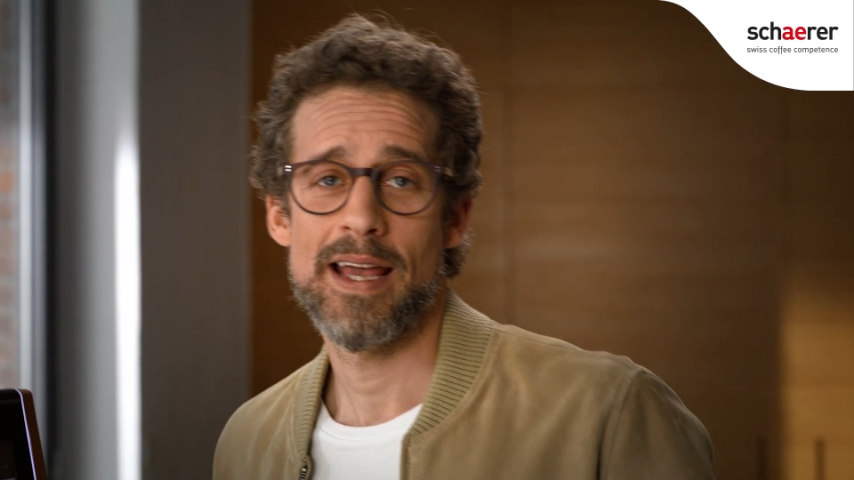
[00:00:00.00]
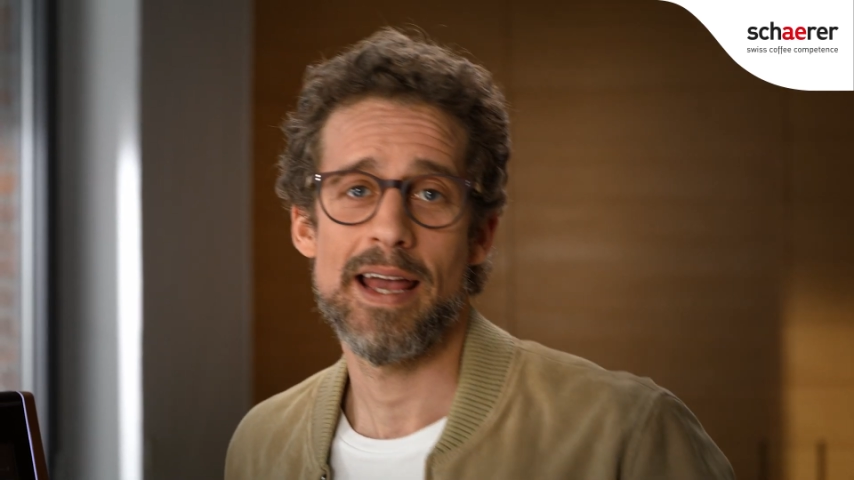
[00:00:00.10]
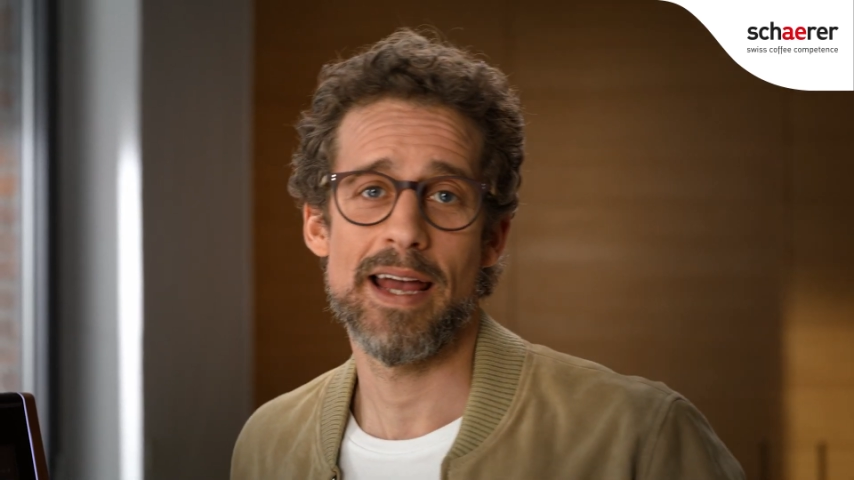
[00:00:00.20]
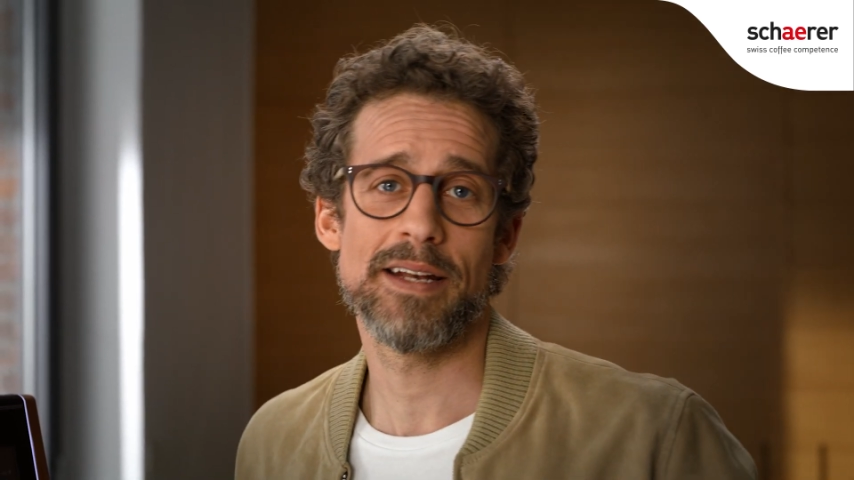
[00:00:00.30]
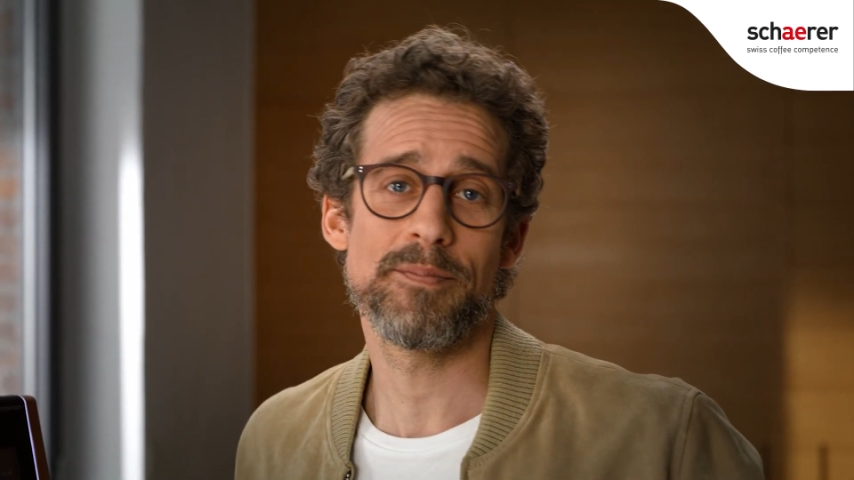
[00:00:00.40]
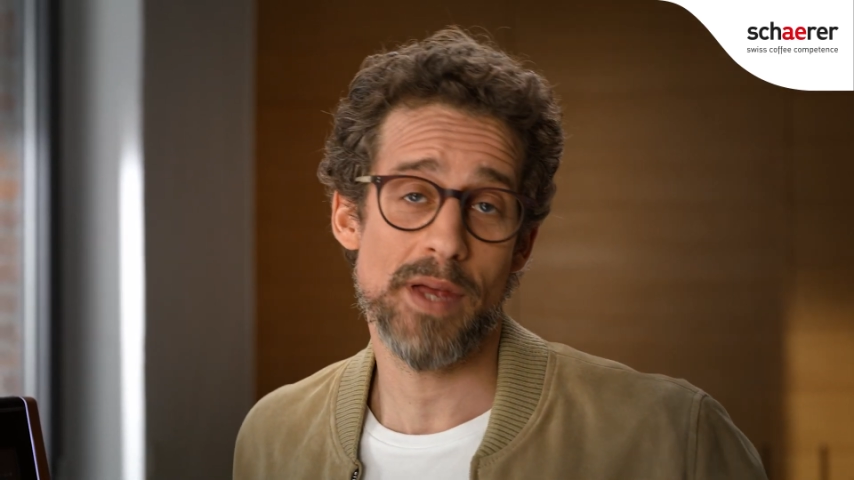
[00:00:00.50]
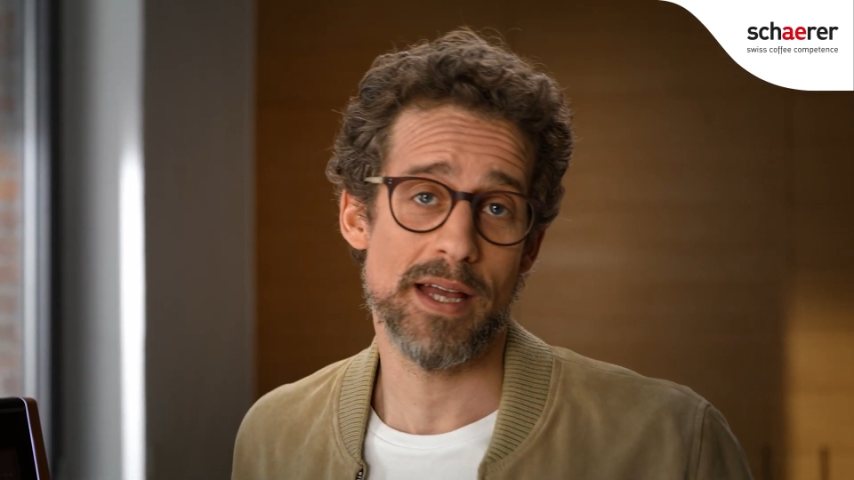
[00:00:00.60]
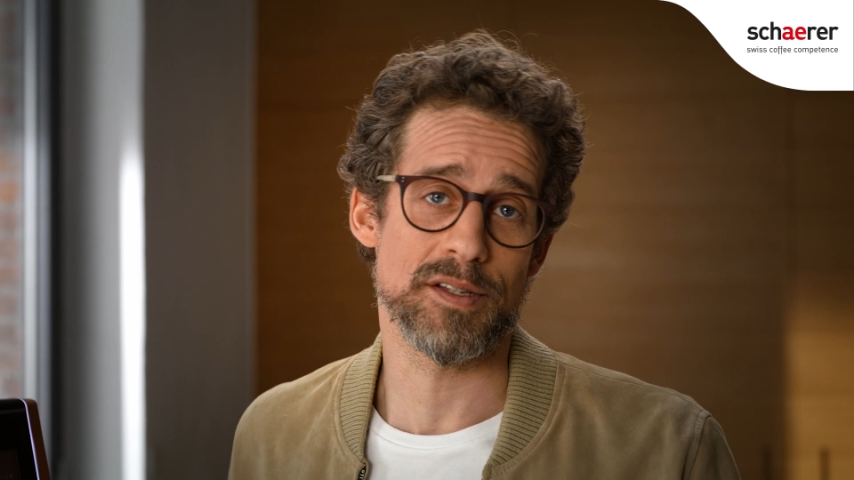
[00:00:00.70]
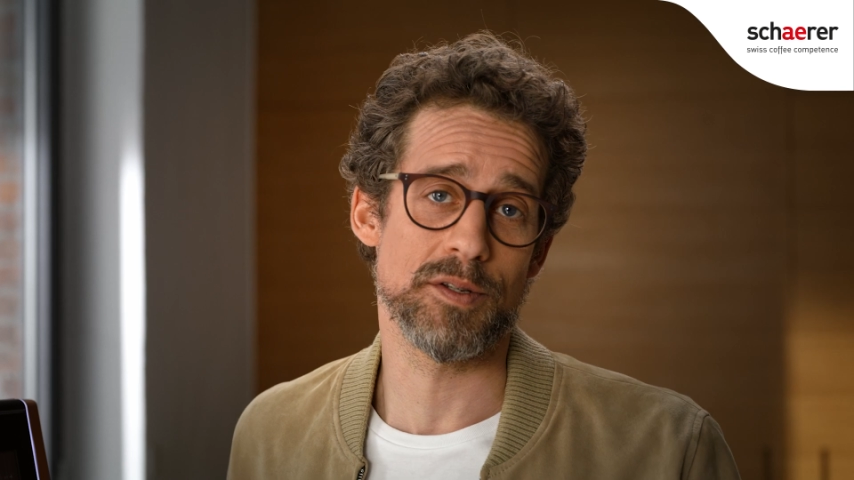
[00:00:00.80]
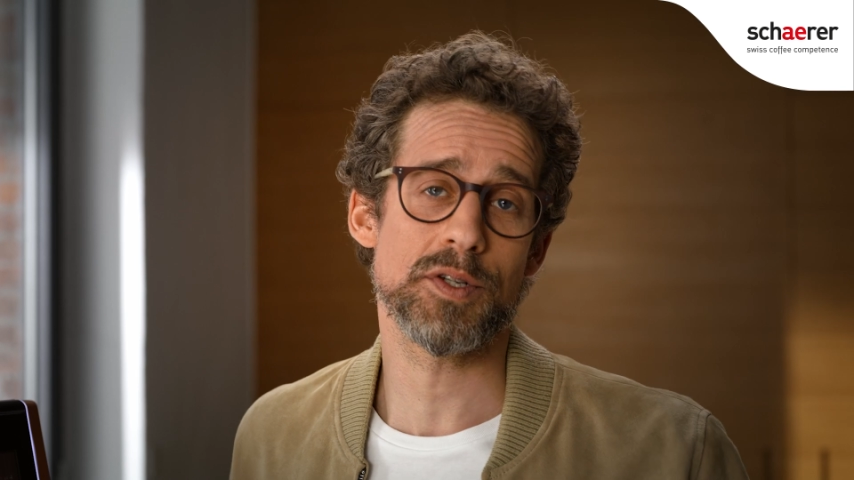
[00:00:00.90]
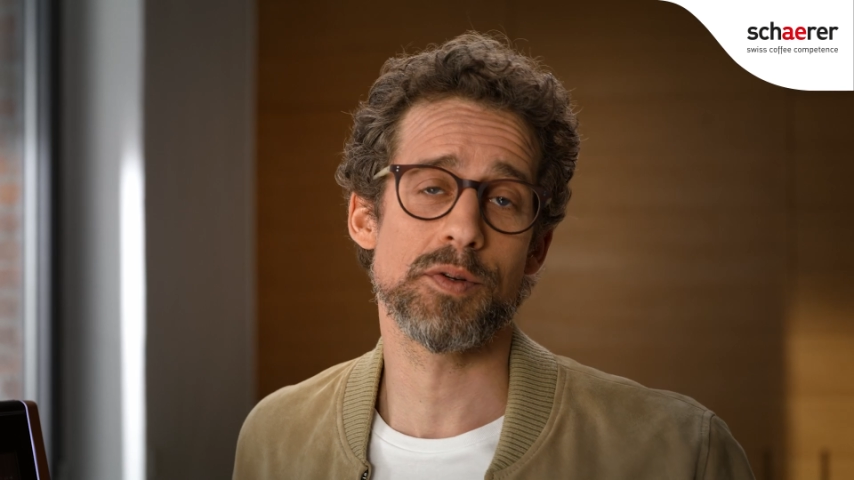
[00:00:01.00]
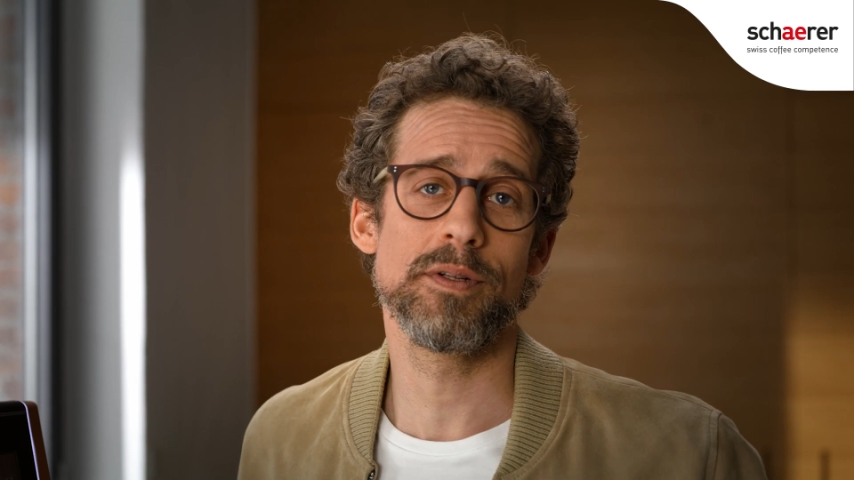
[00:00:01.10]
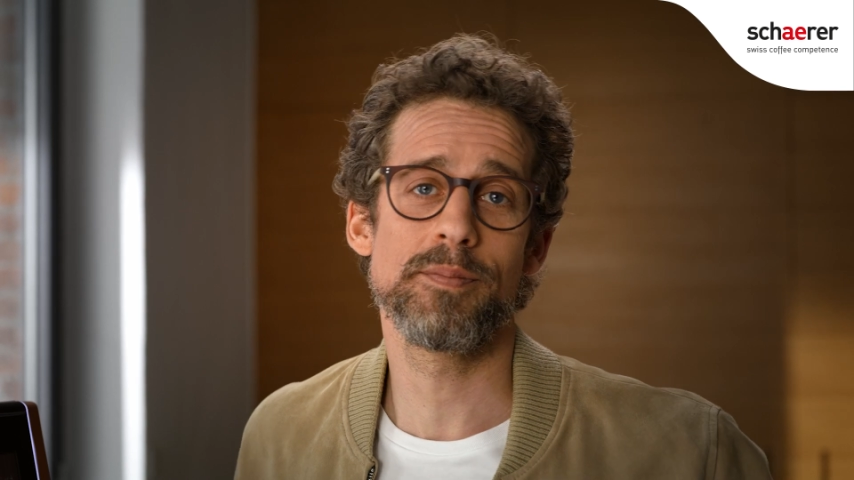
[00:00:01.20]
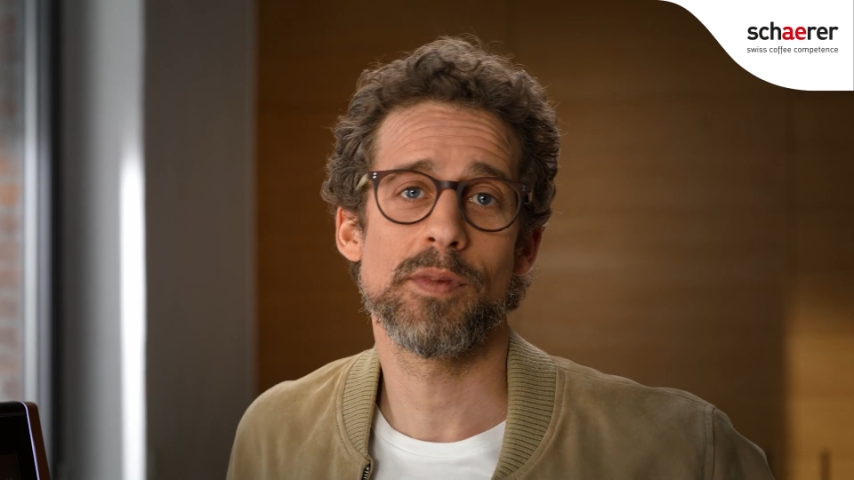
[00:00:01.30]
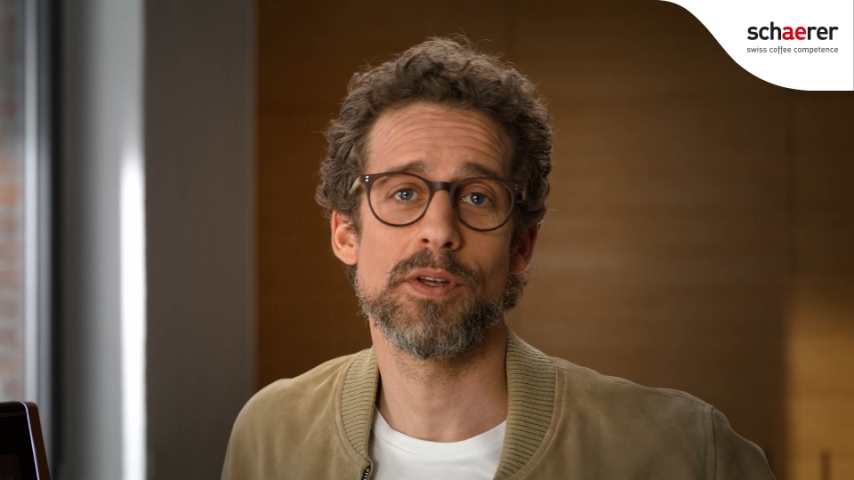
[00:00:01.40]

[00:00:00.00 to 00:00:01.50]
And as usual,